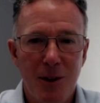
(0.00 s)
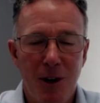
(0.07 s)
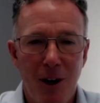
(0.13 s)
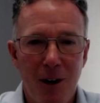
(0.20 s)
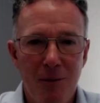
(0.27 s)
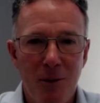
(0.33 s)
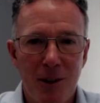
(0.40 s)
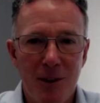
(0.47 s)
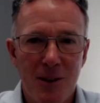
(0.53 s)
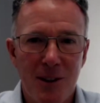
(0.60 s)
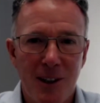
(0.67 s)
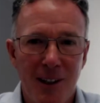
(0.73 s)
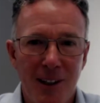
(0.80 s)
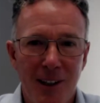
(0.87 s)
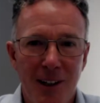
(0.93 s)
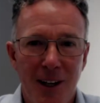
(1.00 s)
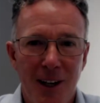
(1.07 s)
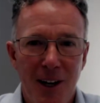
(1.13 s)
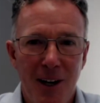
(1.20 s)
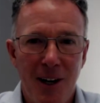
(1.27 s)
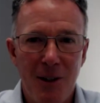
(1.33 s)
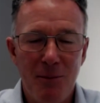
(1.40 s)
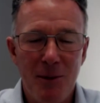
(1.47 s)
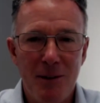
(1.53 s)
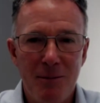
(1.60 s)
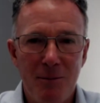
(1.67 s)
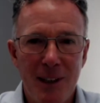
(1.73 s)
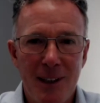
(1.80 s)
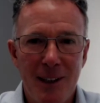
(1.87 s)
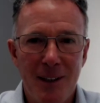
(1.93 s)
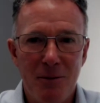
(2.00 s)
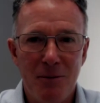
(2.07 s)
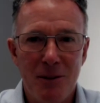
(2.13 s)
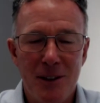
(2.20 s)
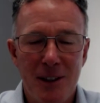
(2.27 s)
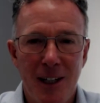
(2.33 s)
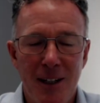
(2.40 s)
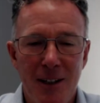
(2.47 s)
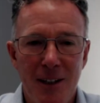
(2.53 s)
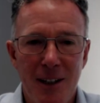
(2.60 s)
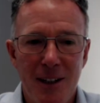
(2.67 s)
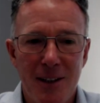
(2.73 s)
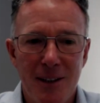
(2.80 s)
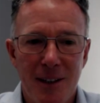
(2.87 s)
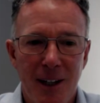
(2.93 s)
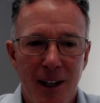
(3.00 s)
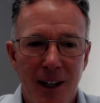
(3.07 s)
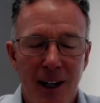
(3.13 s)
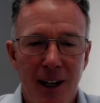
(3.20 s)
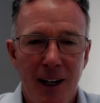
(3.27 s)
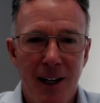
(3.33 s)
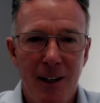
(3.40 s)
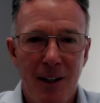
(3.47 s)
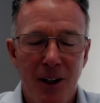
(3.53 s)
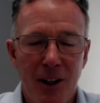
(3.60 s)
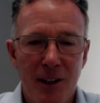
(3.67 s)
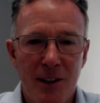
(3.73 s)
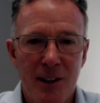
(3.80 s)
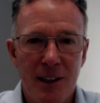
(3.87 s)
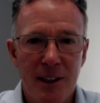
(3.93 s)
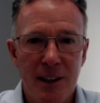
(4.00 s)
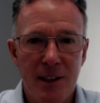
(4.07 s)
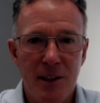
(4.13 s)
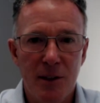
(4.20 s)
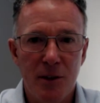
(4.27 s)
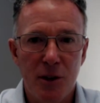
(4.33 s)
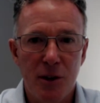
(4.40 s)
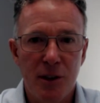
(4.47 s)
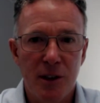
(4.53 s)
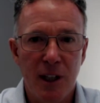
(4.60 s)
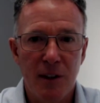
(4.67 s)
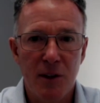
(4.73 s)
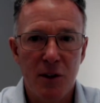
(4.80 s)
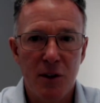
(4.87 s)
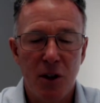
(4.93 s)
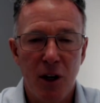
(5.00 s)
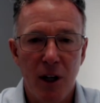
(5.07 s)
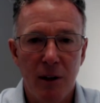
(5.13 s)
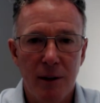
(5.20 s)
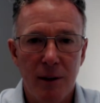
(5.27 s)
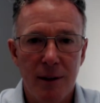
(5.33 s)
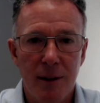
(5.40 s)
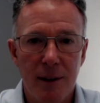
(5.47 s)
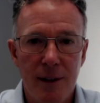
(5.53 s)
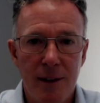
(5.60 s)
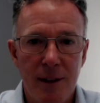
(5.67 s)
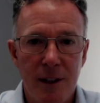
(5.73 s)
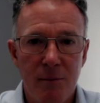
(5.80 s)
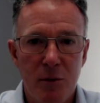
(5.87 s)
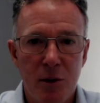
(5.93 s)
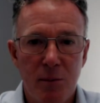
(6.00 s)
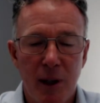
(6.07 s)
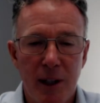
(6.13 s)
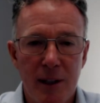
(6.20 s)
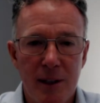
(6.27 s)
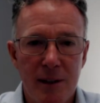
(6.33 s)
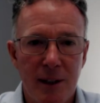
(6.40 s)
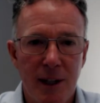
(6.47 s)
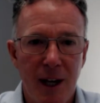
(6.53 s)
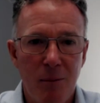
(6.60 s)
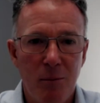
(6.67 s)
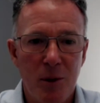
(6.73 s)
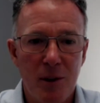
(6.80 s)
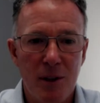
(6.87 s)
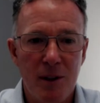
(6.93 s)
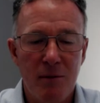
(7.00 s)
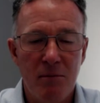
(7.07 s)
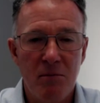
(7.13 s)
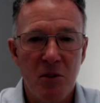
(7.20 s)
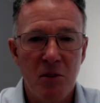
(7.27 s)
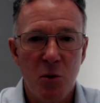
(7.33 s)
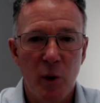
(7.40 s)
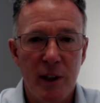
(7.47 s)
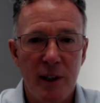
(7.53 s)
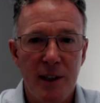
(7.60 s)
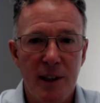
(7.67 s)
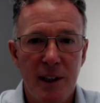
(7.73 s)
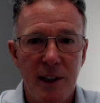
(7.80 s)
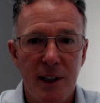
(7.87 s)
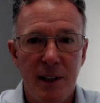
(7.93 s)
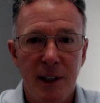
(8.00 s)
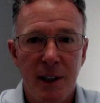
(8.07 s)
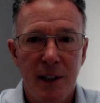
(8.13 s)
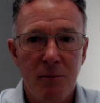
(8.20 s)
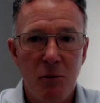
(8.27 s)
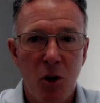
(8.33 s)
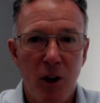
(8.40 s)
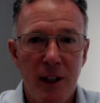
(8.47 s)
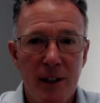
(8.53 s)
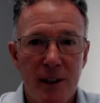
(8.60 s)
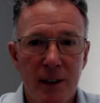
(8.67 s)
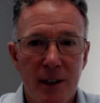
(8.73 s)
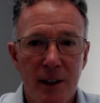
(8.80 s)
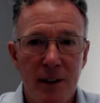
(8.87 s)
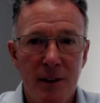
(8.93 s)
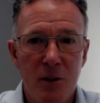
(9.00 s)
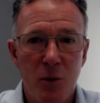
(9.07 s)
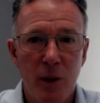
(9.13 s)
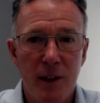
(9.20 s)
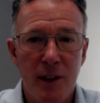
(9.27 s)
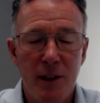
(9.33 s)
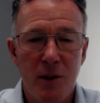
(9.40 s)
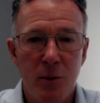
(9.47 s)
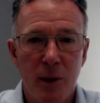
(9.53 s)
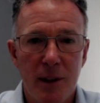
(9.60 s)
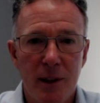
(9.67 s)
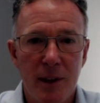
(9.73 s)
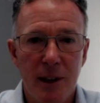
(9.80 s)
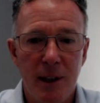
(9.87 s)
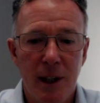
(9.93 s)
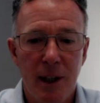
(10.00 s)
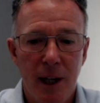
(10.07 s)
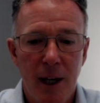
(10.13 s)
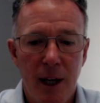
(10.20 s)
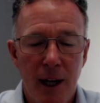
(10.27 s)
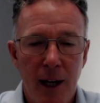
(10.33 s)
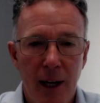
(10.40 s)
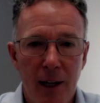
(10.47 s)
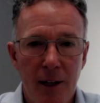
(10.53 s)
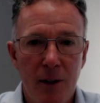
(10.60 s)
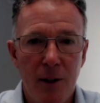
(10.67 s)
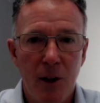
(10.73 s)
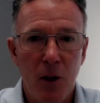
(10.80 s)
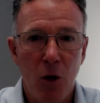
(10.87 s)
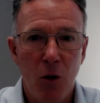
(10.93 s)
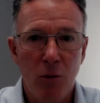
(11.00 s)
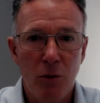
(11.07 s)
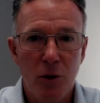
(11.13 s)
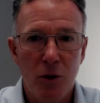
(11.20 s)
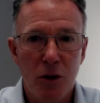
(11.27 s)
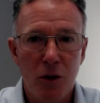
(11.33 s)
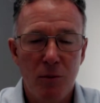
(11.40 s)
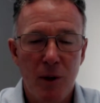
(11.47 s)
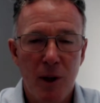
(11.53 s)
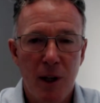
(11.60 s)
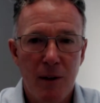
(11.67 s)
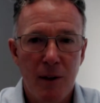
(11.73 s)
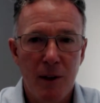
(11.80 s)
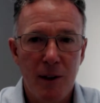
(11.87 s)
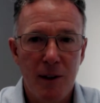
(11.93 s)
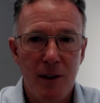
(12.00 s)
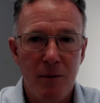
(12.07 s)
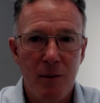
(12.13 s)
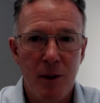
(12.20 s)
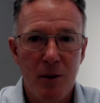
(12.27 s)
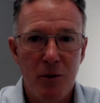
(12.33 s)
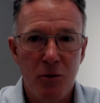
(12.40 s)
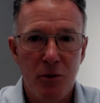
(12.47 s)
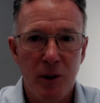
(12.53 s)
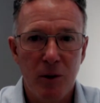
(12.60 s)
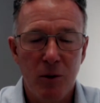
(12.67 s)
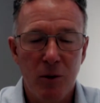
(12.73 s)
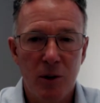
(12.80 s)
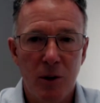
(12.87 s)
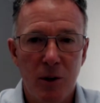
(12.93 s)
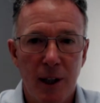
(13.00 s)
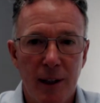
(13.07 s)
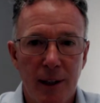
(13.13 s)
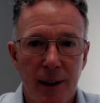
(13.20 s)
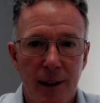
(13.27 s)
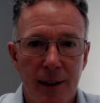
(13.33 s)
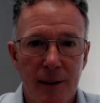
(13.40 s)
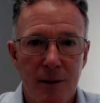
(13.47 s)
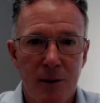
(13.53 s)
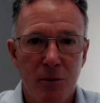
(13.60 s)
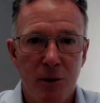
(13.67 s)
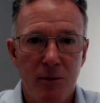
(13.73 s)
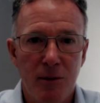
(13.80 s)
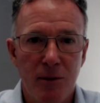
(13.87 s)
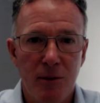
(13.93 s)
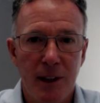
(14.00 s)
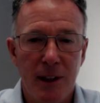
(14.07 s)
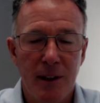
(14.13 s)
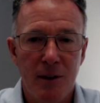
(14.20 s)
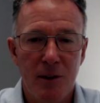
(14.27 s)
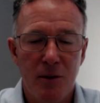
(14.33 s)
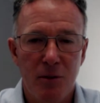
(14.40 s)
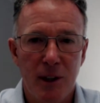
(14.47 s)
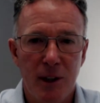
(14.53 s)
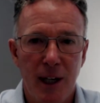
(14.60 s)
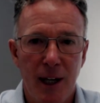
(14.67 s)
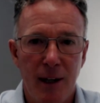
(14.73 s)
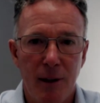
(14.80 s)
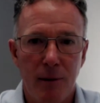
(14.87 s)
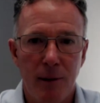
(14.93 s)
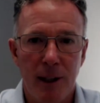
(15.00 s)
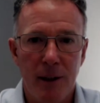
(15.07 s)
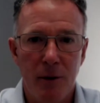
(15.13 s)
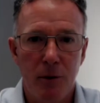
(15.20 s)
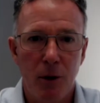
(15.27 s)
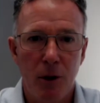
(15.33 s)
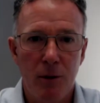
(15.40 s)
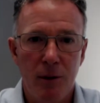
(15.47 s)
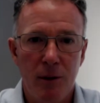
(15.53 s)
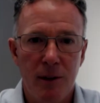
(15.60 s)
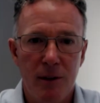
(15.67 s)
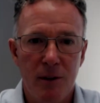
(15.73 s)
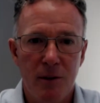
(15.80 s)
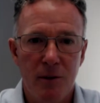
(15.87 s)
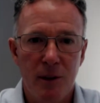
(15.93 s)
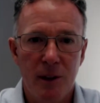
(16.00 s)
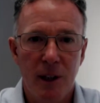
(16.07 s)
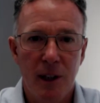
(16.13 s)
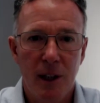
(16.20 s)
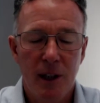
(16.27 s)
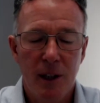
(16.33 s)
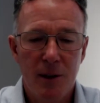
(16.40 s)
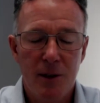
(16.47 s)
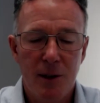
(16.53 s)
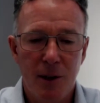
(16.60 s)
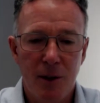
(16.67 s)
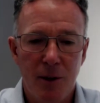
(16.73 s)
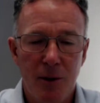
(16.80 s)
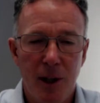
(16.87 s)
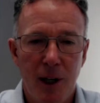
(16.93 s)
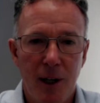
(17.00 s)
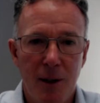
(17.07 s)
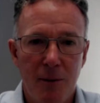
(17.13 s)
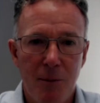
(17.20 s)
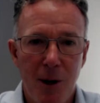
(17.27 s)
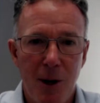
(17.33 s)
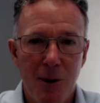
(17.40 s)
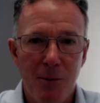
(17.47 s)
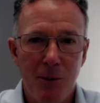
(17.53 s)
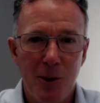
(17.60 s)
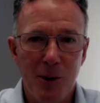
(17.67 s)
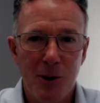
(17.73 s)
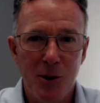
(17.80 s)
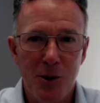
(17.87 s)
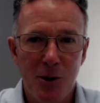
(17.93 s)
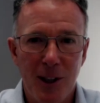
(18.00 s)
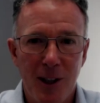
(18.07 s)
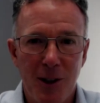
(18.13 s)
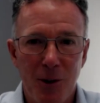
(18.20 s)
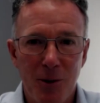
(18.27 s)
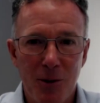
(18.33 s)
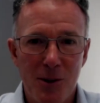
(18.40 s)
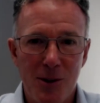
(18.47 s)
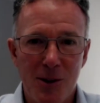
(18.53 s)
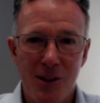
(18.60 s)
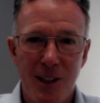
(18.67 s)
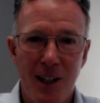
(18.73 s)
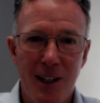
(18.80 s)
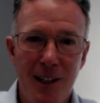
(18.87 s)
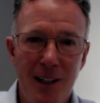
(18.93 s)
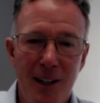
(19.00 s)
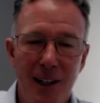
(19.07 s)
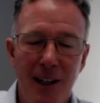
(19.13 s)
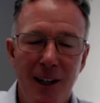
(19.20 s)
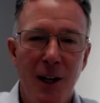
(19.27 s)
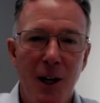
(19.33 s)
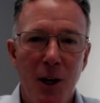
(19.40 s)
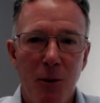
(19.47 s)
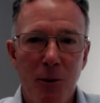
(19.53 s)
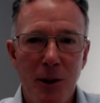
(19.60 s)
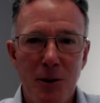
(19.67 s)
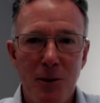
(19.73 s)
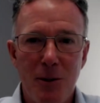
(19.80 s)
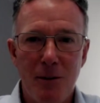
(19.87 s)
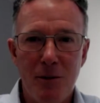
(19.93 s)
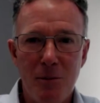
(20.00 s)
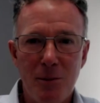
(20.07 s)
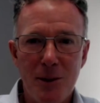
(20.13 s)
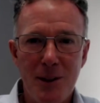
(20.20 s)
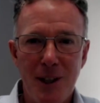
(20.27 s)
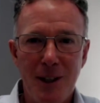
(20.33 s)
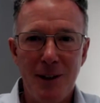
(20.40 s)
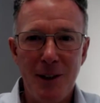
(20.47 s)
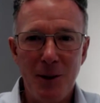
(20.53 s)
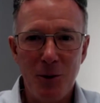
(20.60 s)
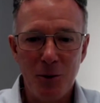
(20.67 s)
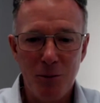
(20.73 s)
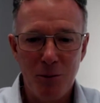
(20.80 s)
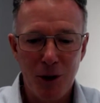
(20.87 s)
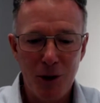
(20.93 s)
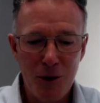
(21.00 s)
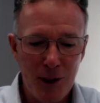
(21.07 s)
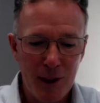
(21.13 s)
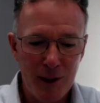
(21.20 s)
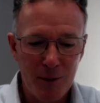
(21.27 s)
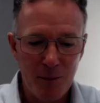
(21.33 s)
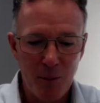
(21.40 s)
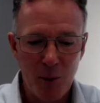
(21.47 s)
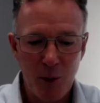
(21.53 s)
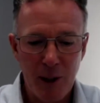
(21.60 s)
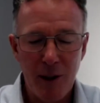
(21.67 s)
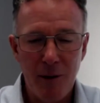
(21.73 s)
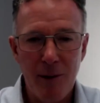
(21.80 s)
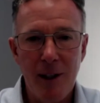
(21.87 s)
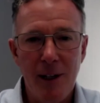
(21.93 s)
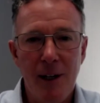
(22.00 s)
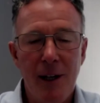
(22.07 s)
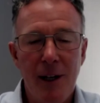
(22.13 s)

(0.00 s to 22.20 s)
I'm not selling. I've been in it for 10 years, and I see this as just another cycle in the lithium space that happened in 2019, 2020, and long term, the lithium industry looks like a terrific industry and a great growth industry. So I would urge shareholders to stay in there. We do have a particularly good project at Prairie.